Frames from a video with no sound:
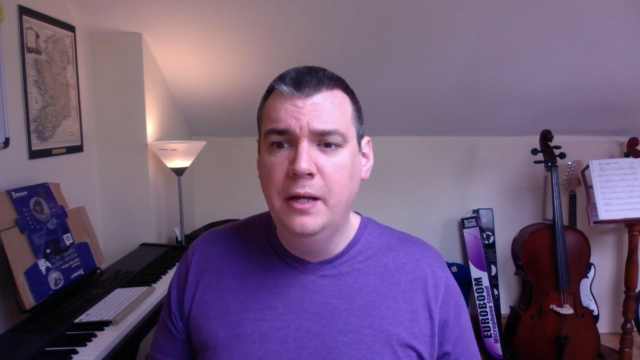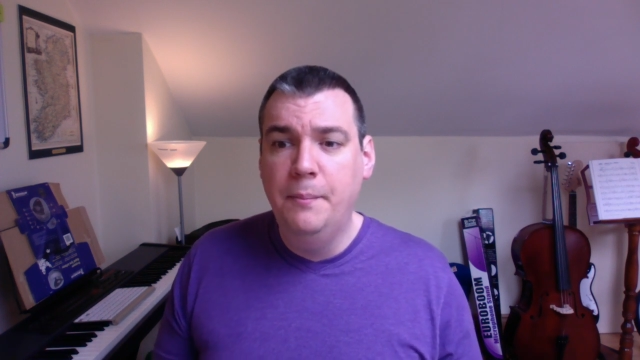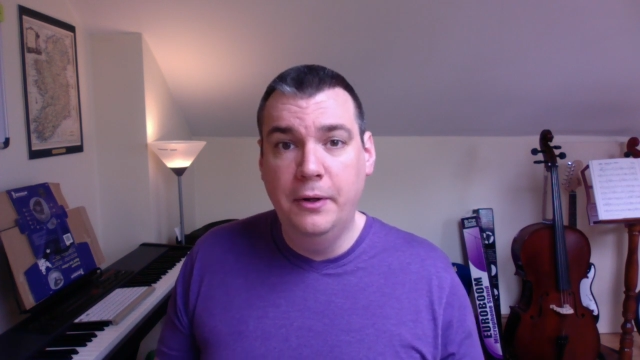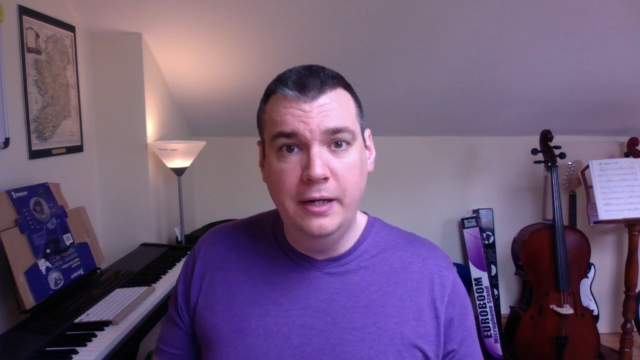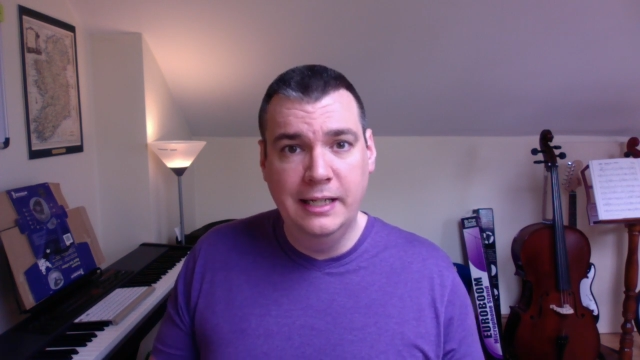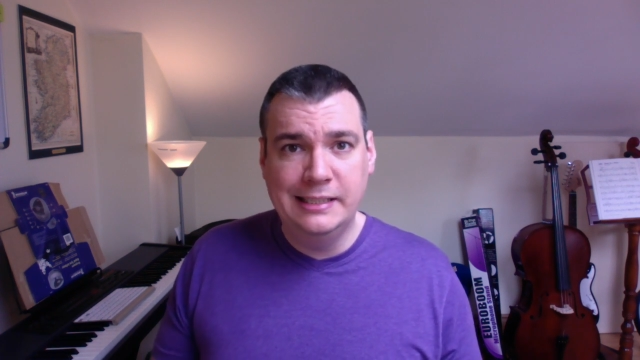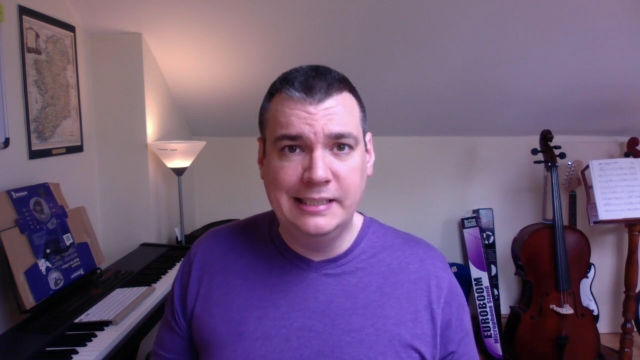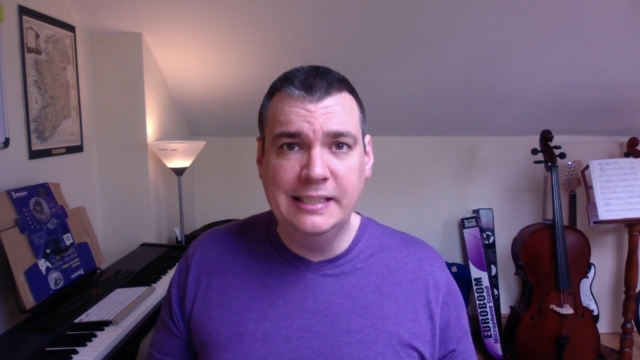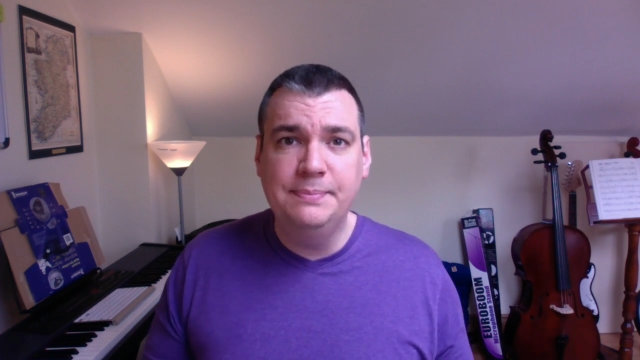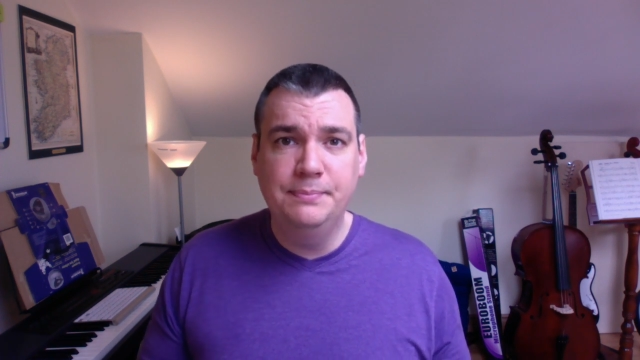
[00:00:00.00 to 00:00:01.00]
but as I
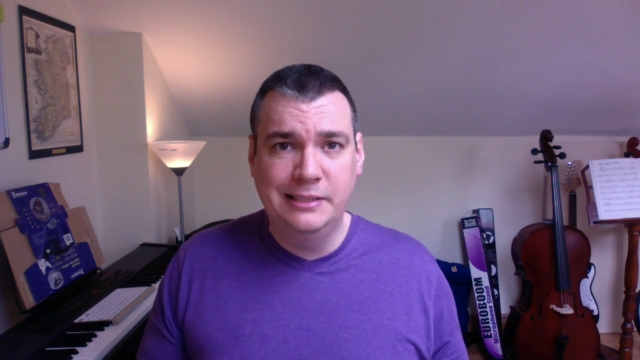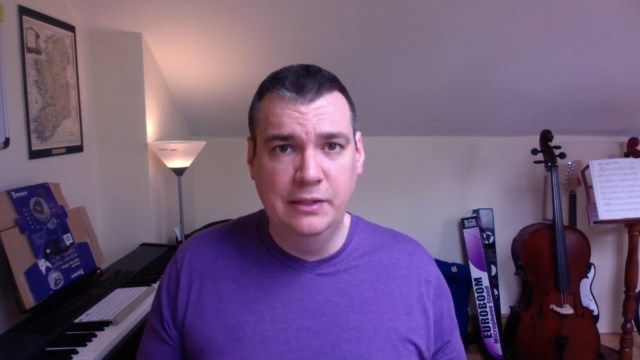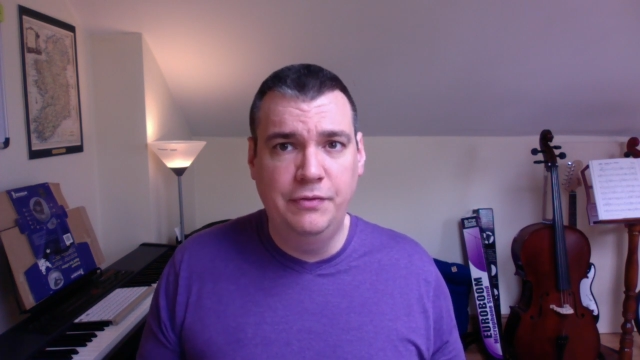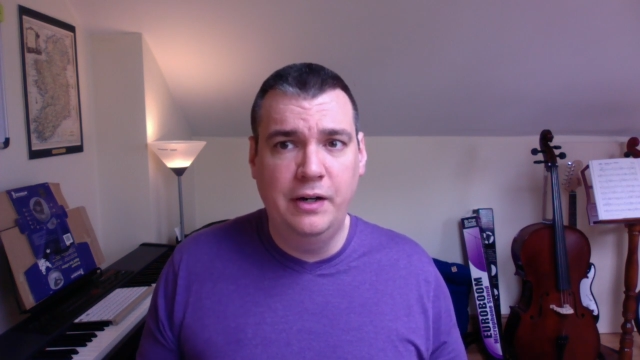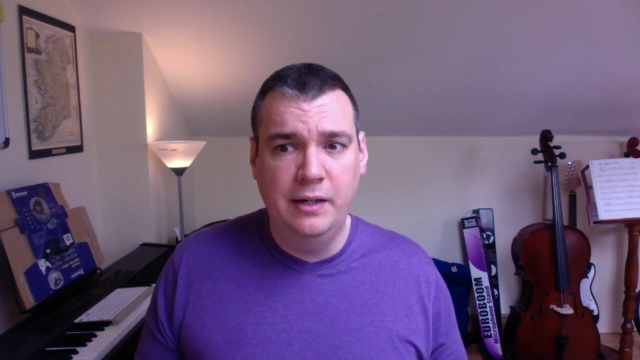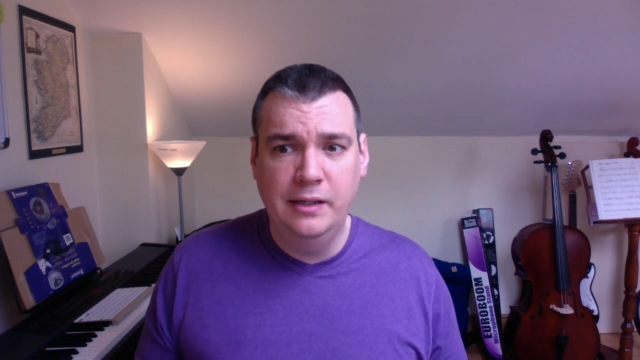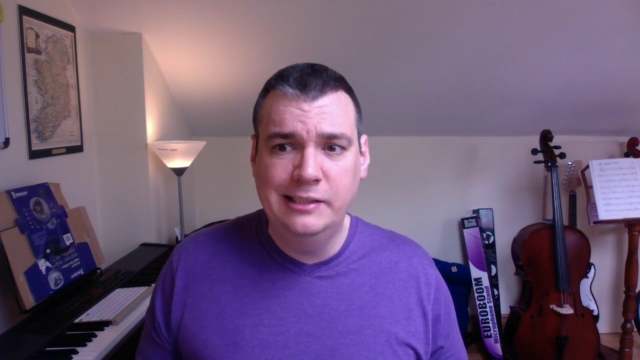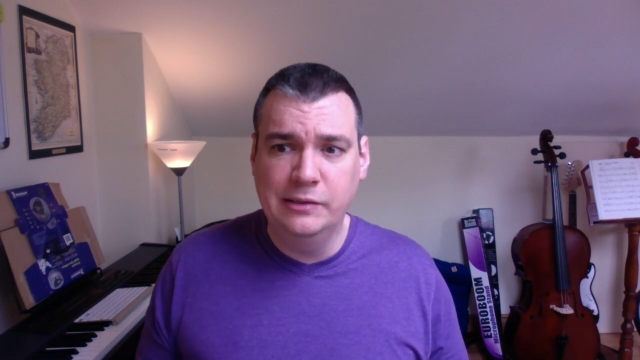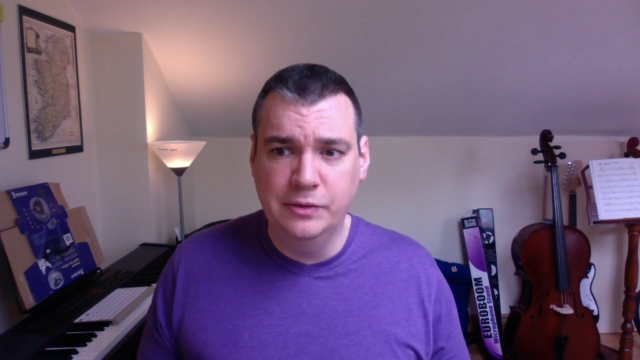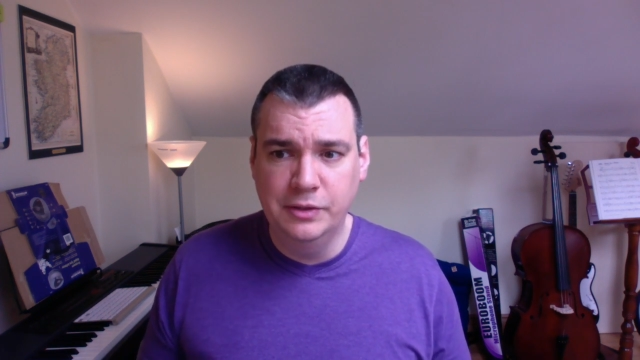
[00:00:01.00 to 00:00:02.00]
said, so far
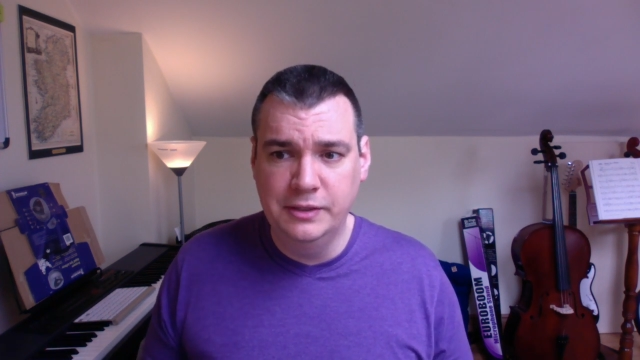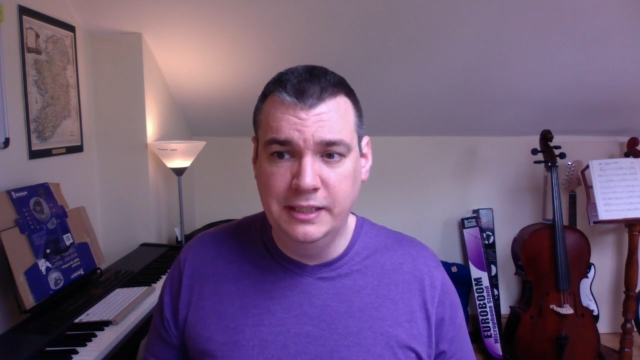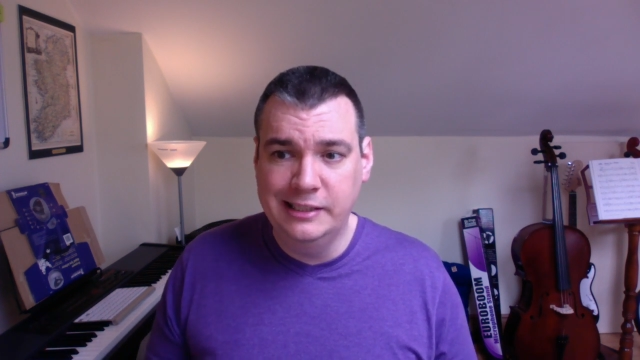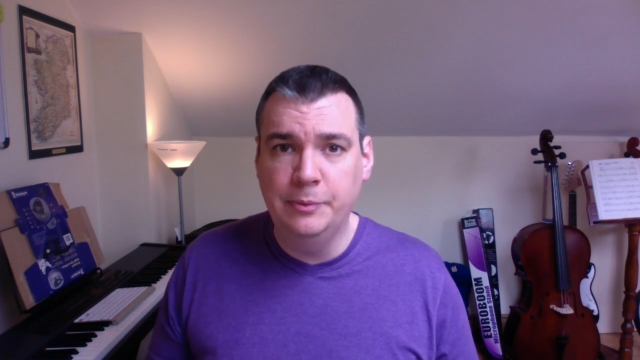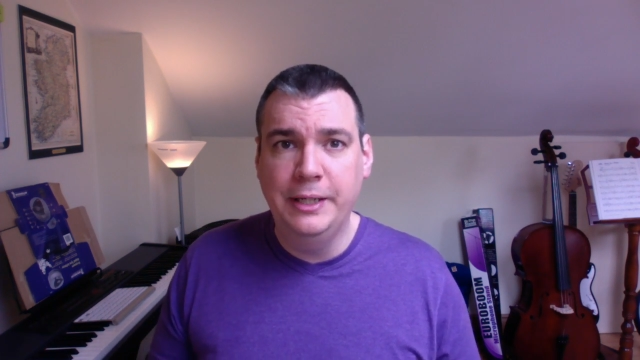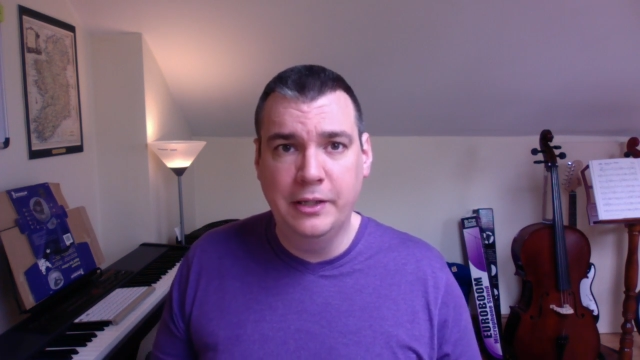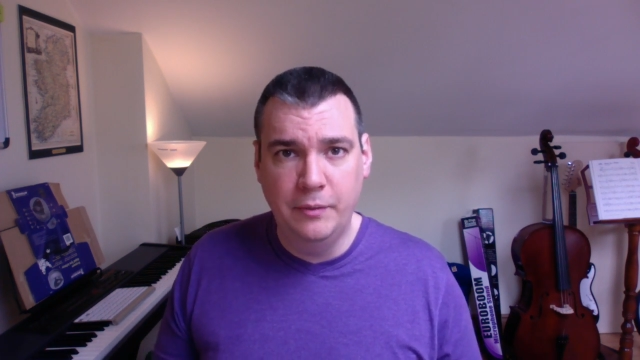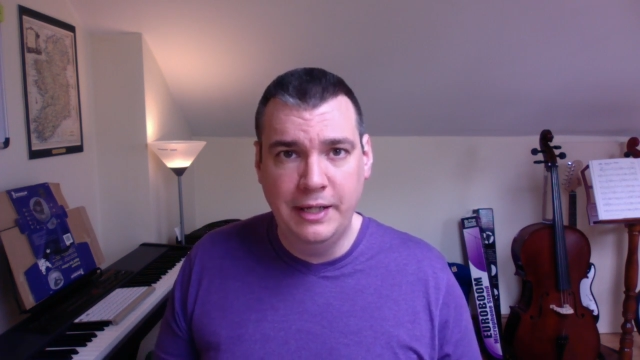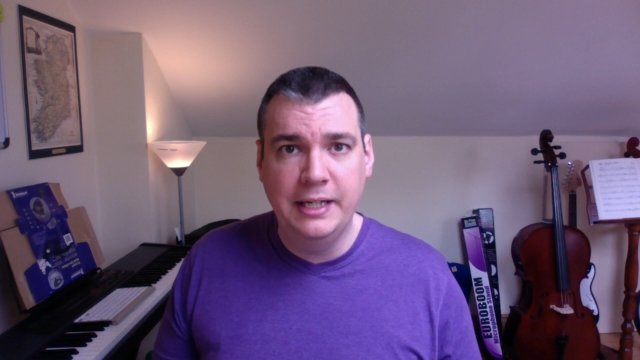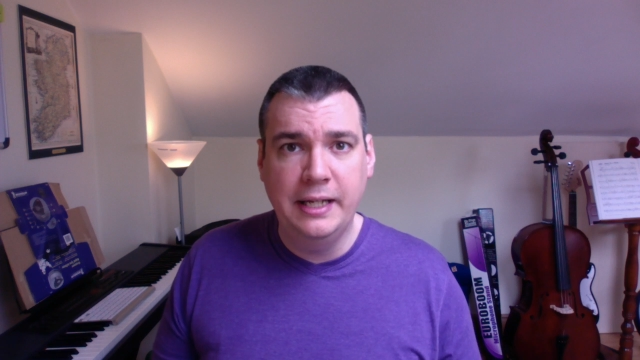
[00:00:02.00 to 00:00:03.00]
so good this week
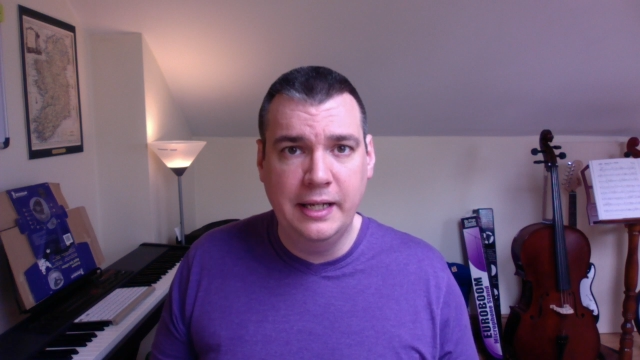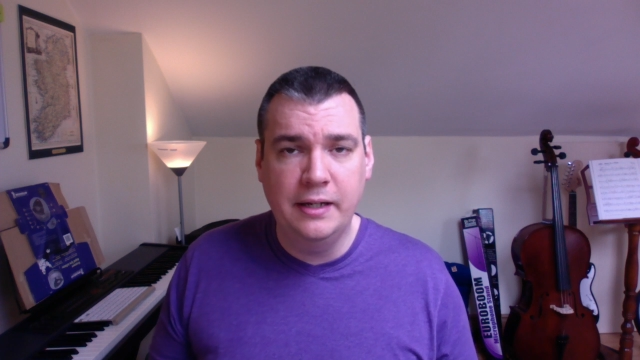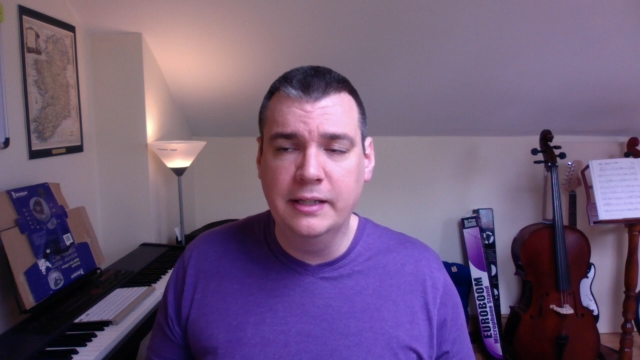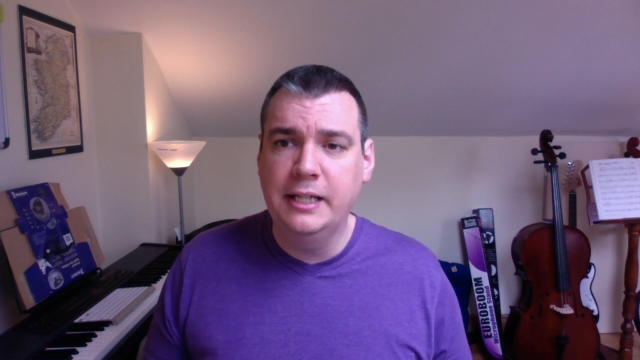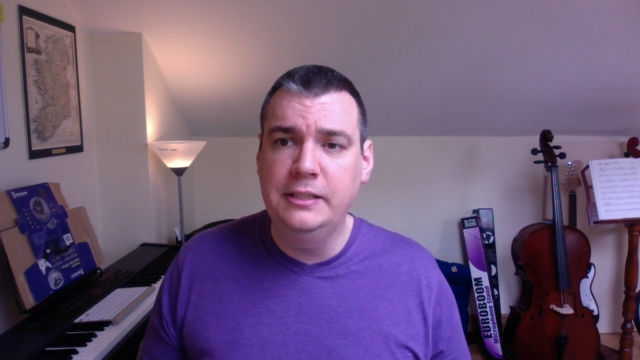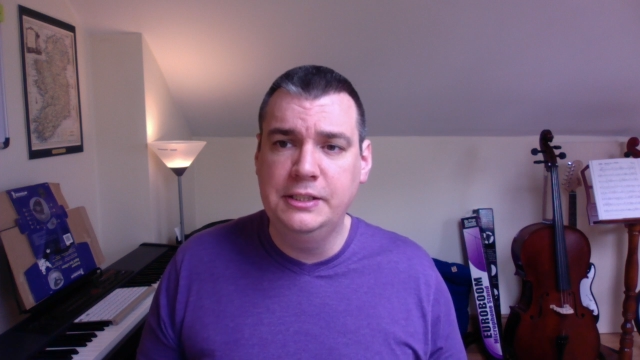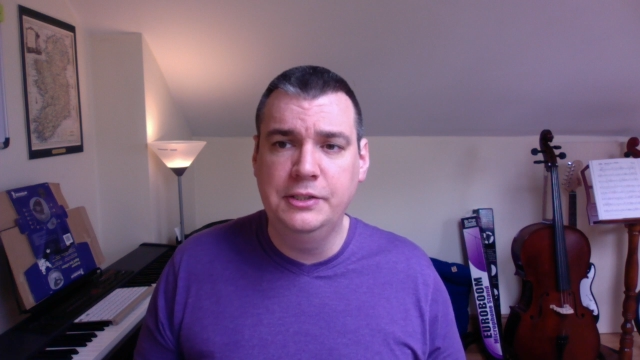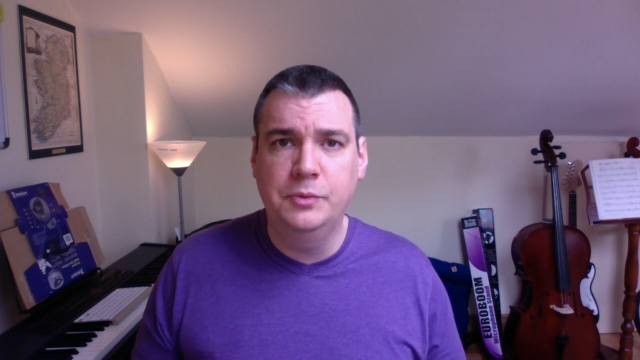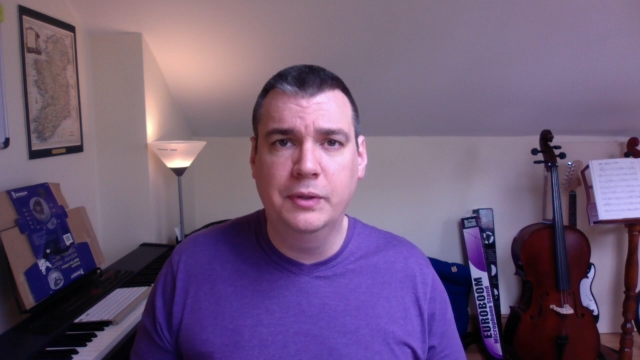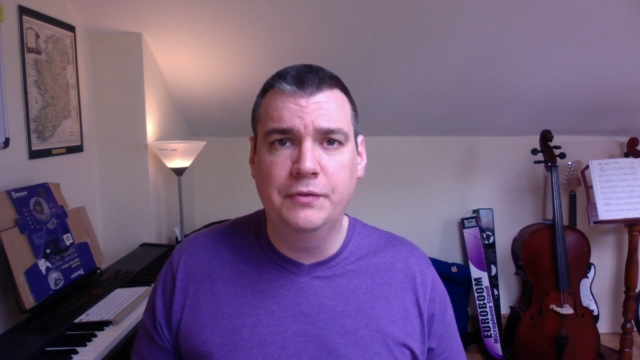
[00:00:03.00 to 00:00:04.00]
already, and I'll continue
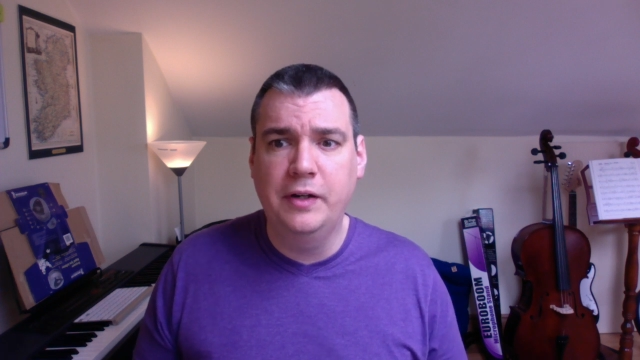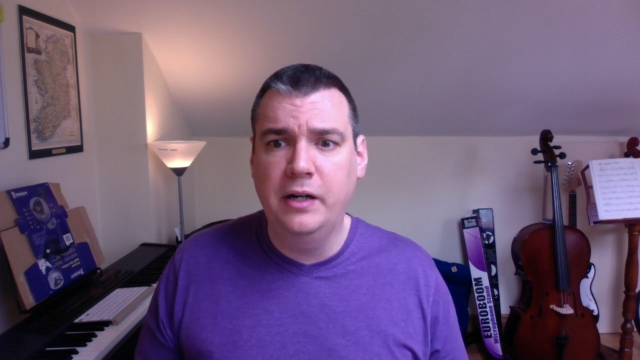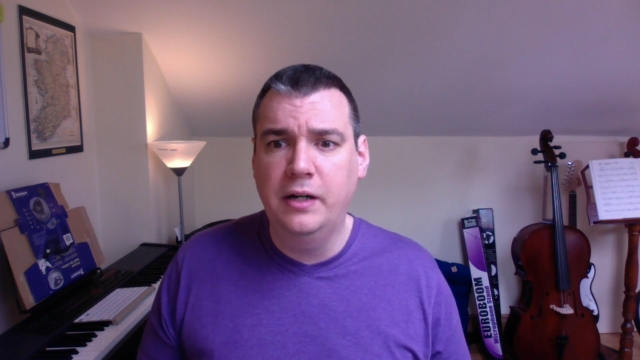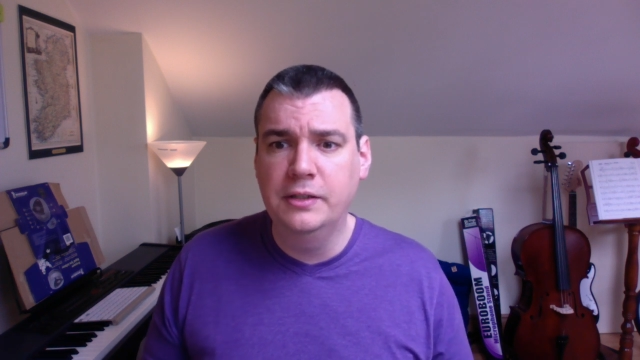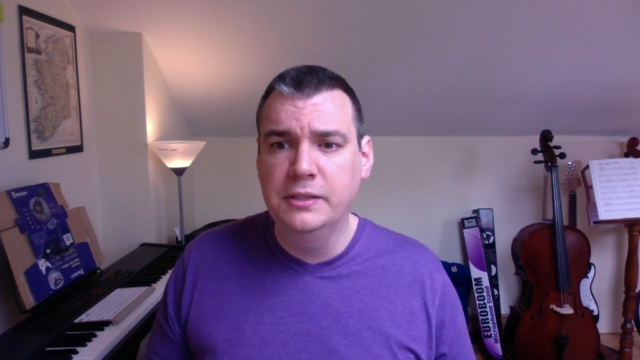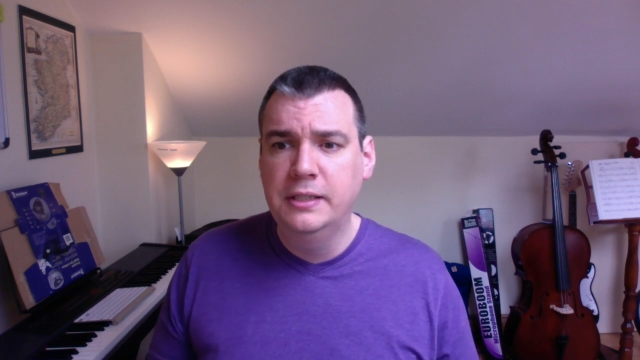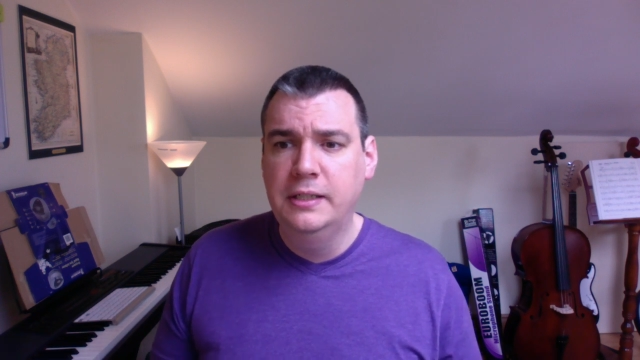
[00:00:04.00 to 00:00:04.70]
to work very hard